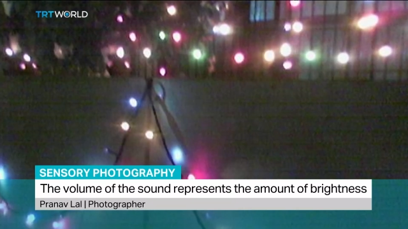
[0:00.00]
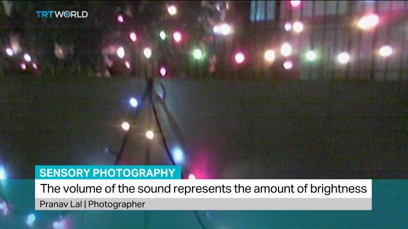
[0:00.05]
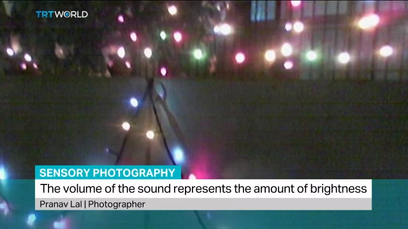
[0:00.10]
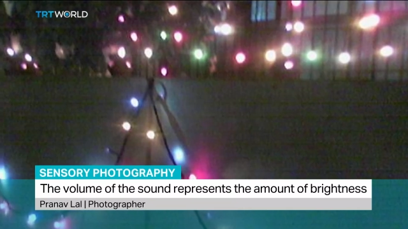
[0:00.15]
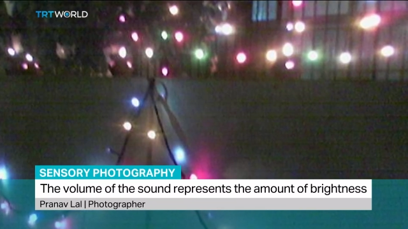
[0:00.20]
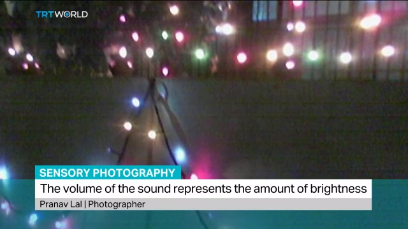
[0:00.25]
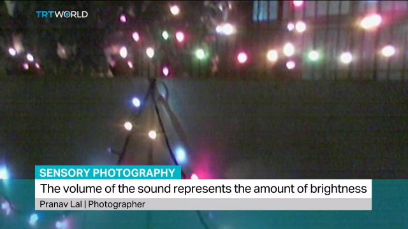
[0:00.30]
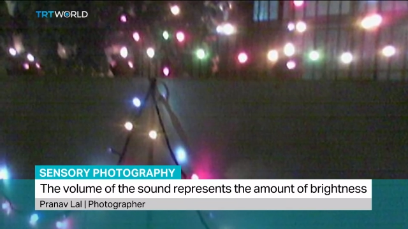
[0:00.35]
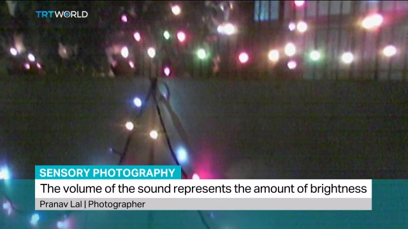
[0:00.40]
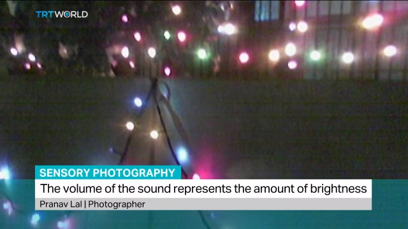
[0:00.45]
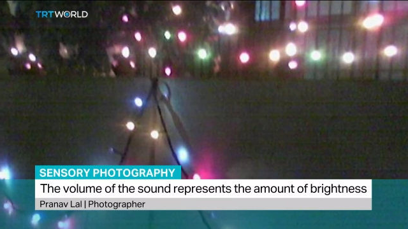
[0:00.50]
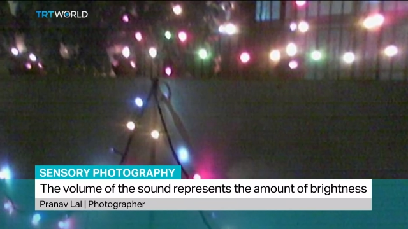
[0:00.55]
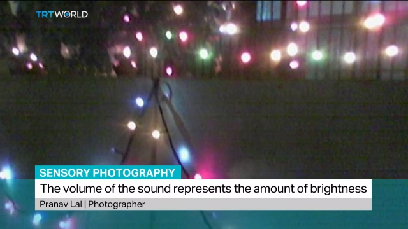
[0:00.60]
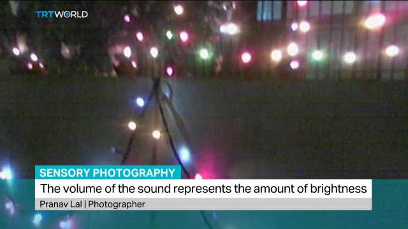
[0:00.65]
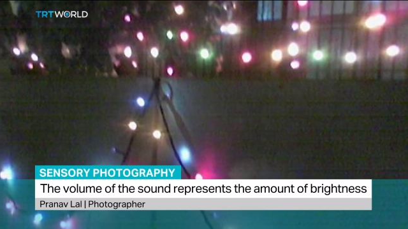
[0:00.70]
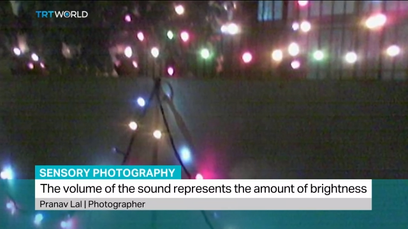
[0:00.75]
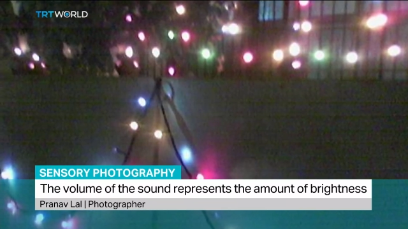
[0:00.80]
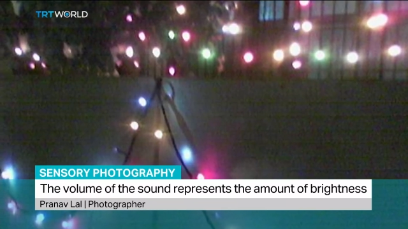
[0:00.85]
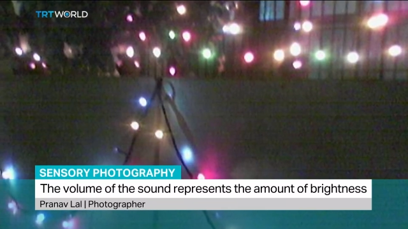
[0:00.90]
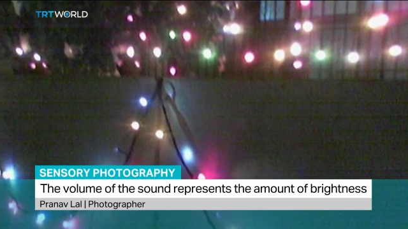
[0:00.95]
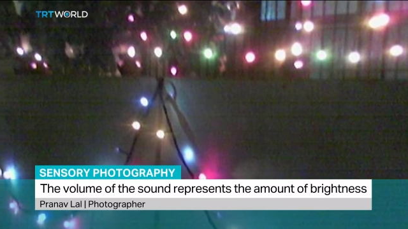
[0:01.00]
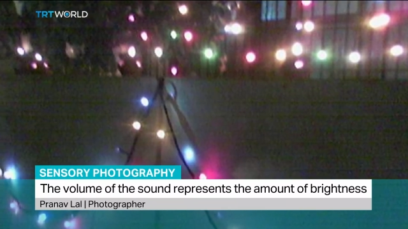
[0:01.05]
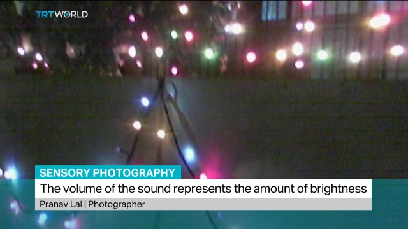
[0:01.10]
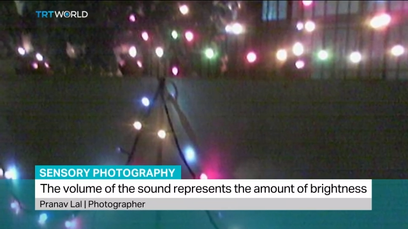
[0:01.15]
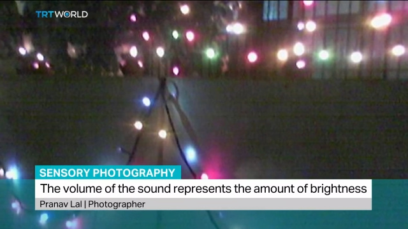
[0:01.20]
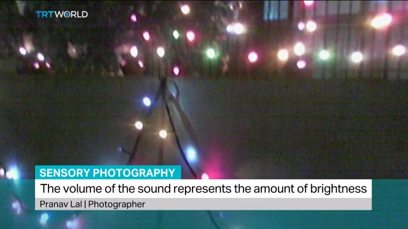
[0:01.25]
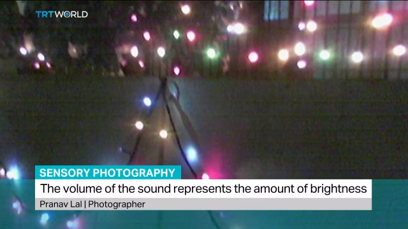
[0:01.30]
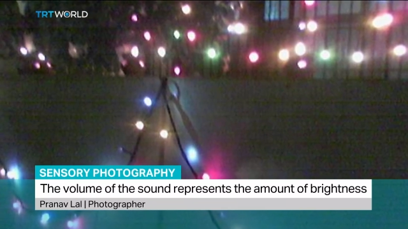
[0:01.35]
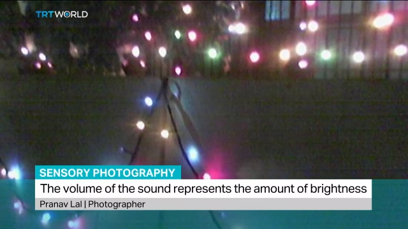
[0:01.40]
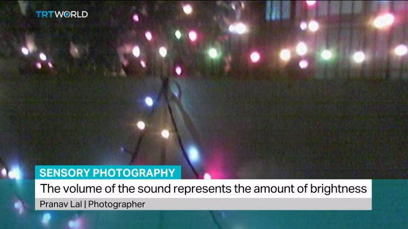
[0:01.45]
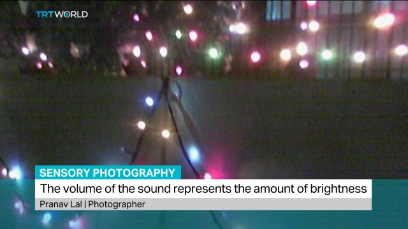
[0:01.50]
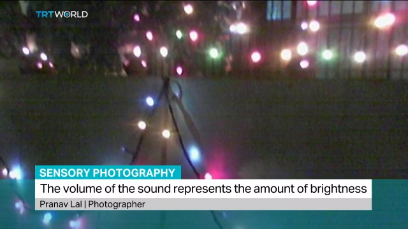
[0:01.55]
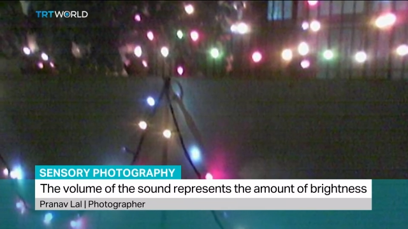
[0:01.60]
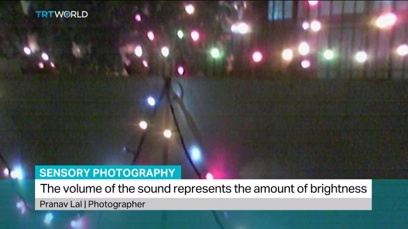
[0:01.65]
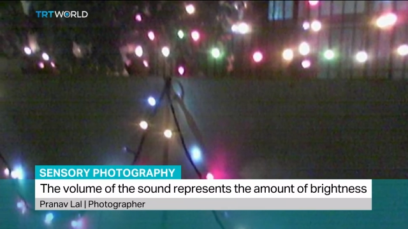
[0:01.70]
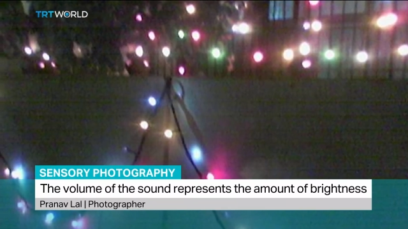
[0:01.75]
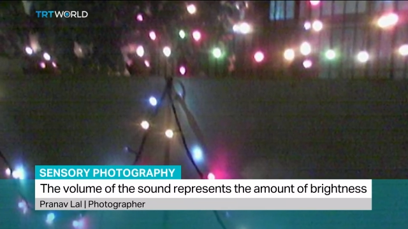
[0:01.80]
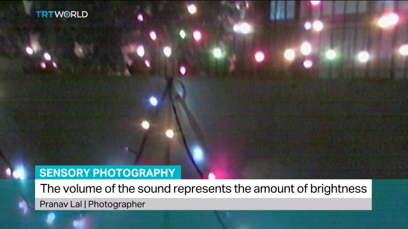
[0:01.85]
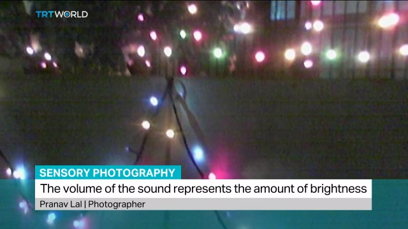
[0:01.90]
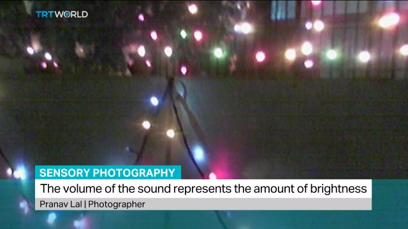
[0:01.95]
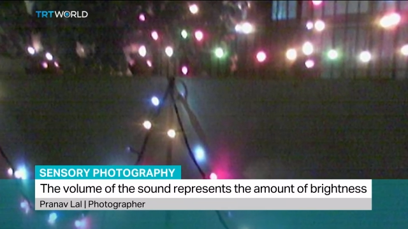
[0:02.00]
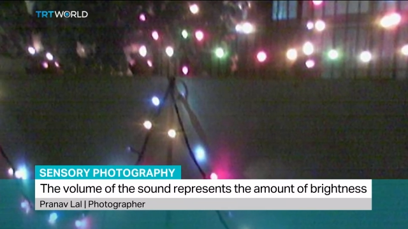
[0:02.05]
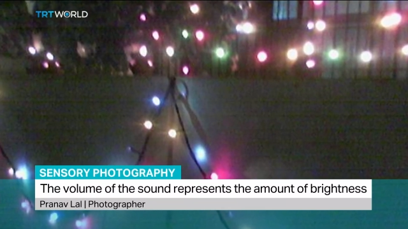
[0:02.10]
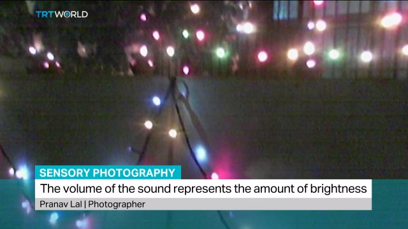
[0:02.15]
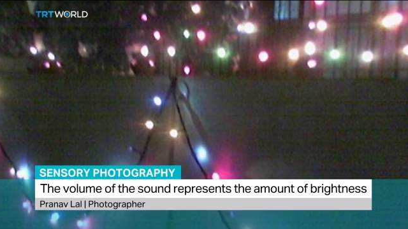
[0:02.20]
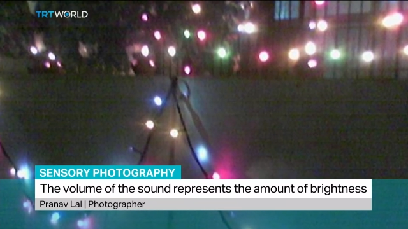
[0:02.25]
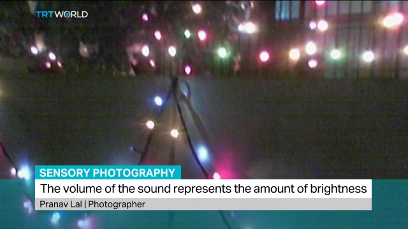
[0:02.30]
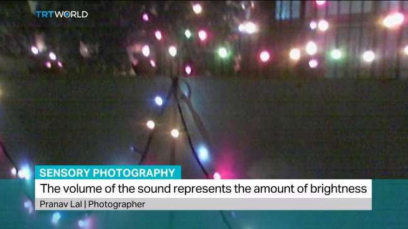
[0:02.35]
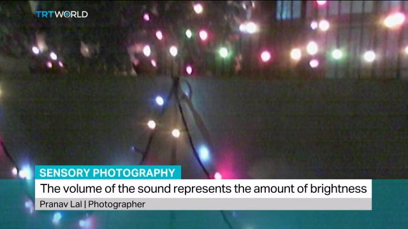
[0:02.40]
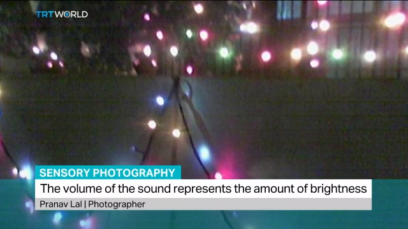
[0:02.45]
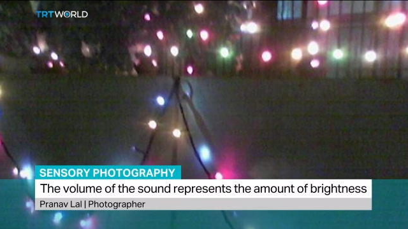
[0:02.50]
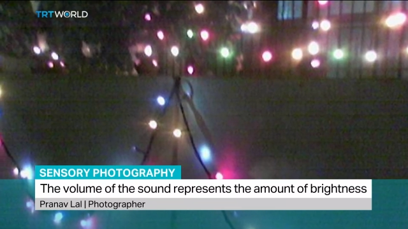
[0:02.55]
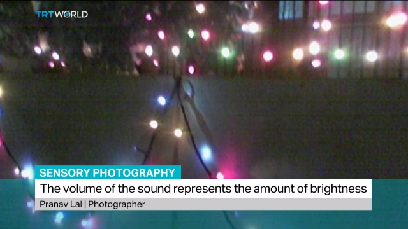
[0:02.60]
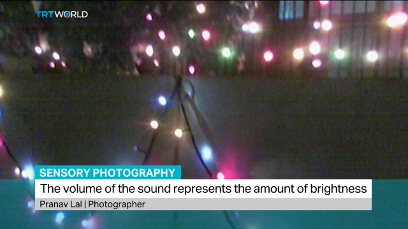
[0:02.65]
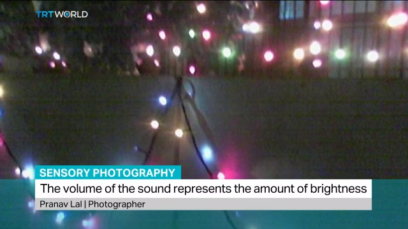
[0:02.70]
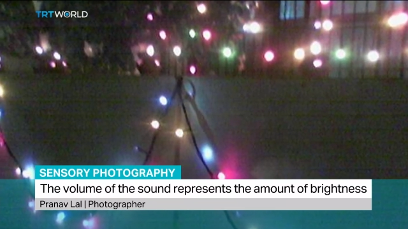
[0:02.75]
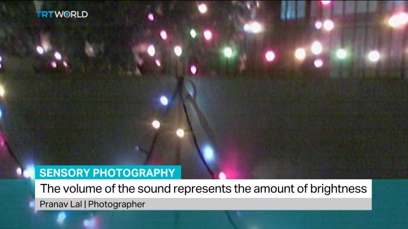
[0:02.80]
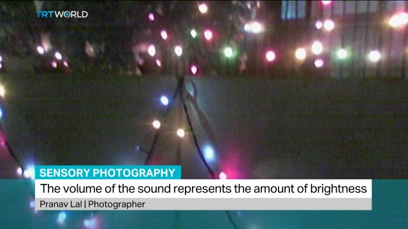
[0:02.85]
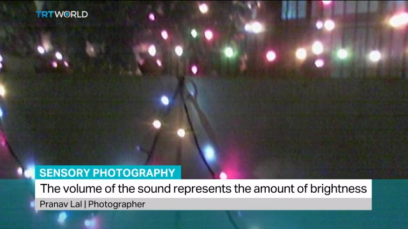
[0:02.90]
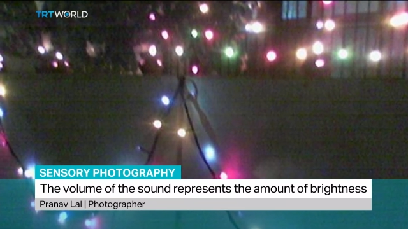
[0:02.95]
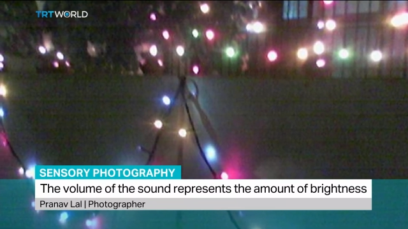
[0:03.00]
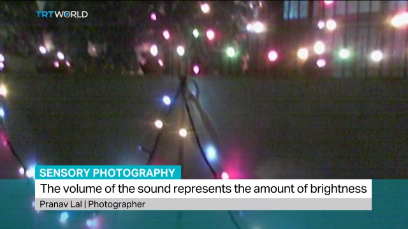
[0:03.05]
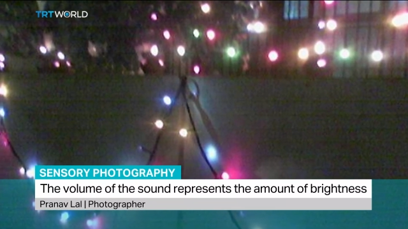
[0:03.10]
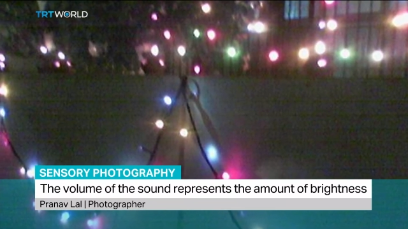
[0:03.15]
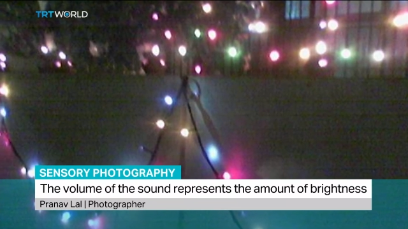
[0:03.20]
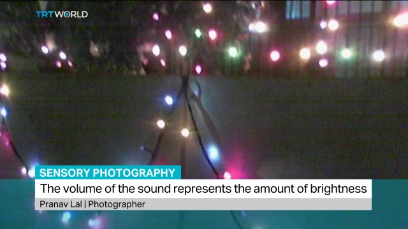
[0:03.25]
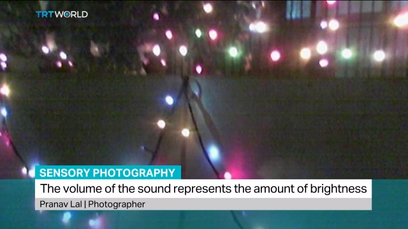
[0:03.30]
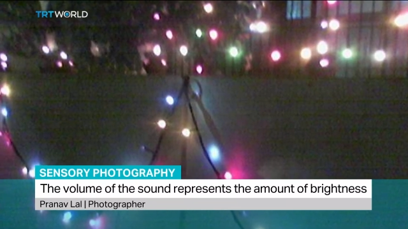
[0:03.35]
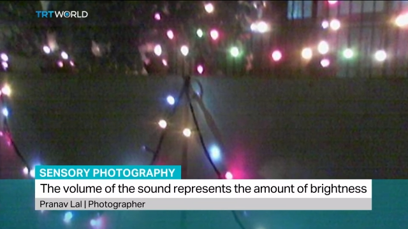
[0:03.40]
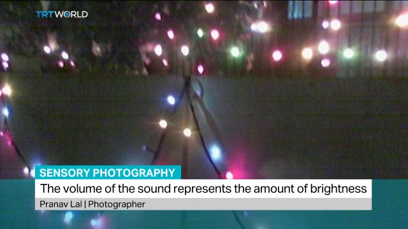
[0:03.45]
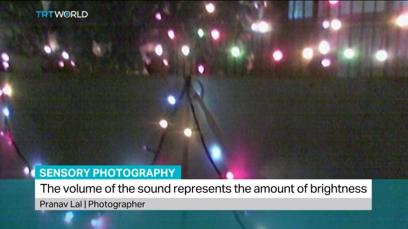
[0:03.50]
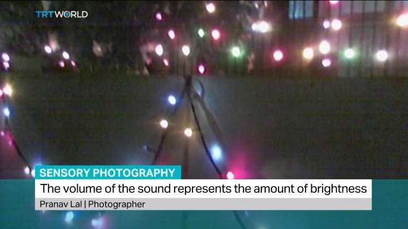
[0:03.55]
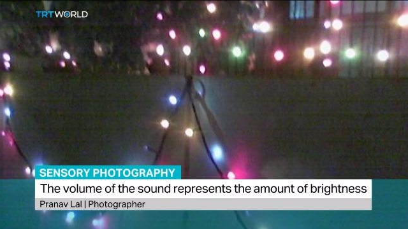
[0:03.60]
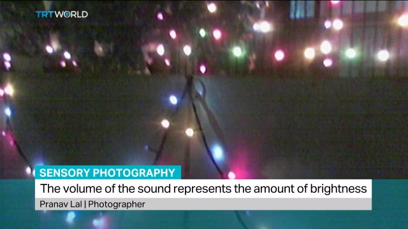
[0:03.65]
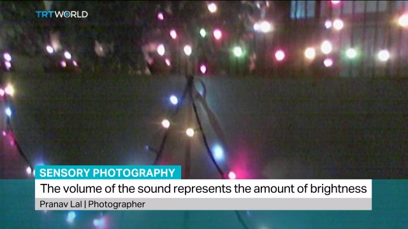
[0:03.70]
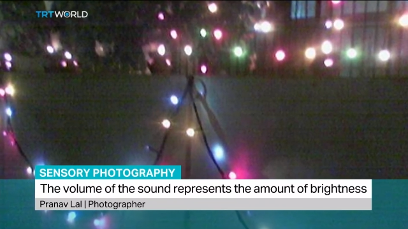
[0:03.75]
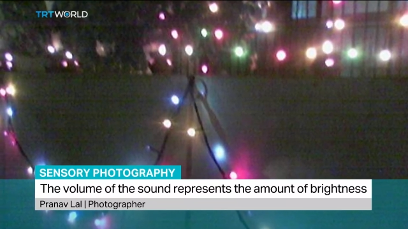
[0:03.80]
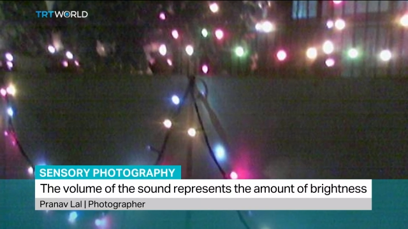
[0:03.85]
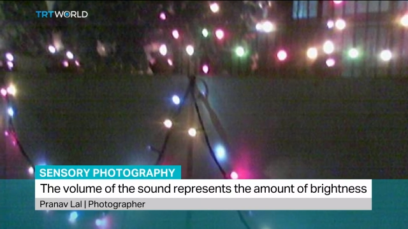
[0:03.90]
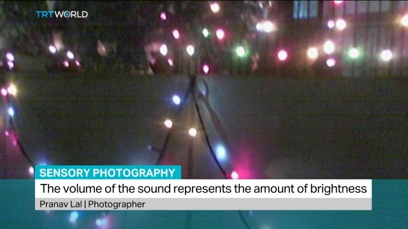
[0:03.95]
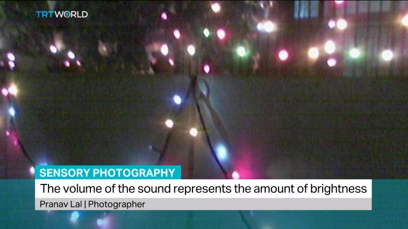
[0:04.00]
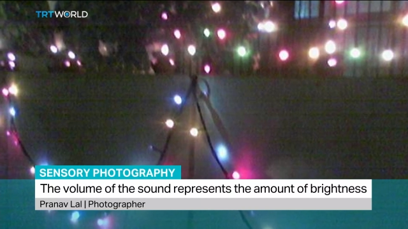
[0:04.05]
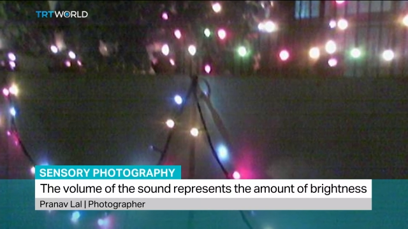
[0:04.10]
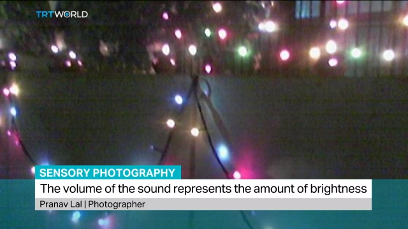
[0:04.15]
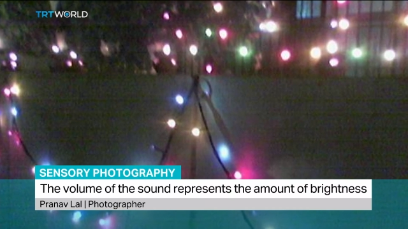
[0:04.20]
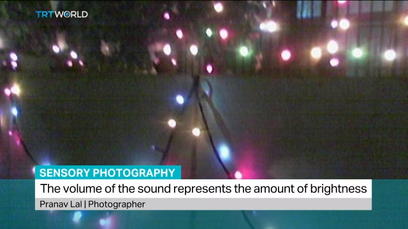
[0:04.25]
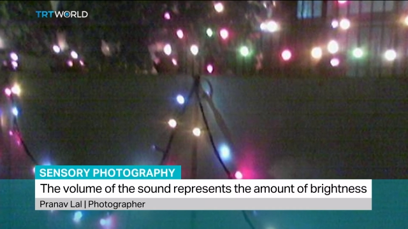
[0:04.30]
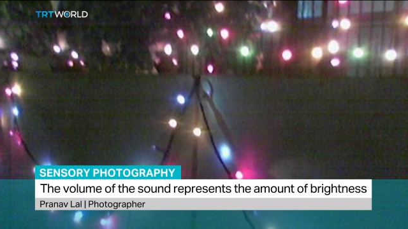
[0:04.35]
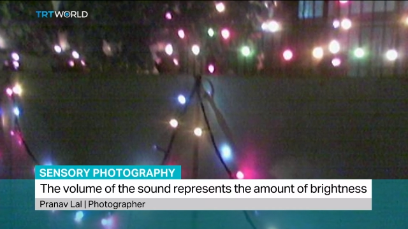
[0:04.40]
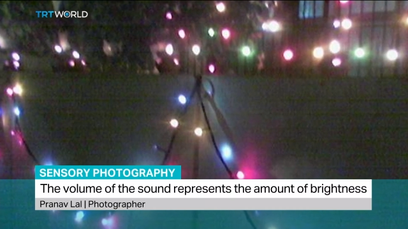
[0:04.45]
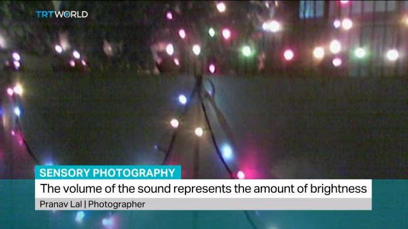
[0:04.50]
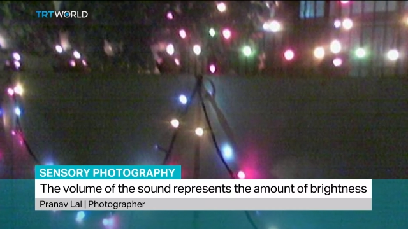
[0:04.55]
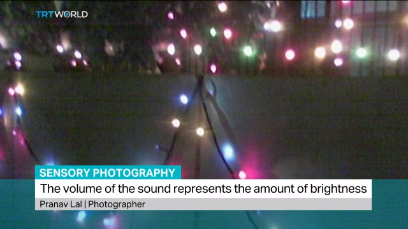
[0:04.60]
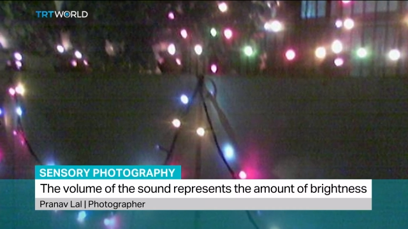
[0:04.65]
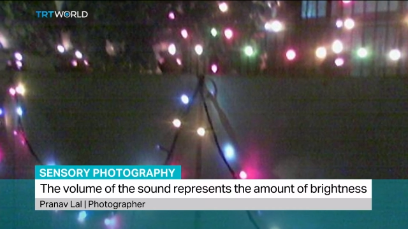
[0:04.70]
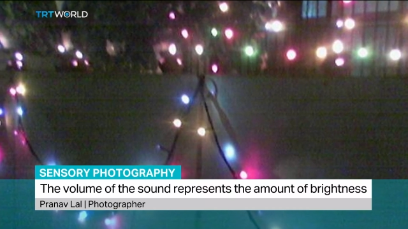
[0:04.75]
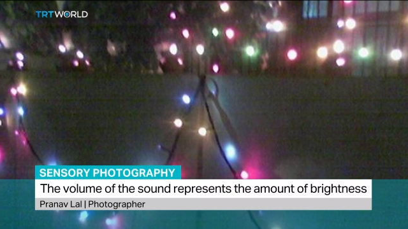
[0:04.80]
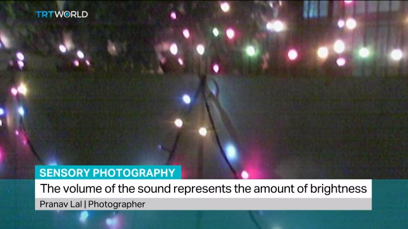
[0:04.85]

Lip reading: [unreadable: no face in view]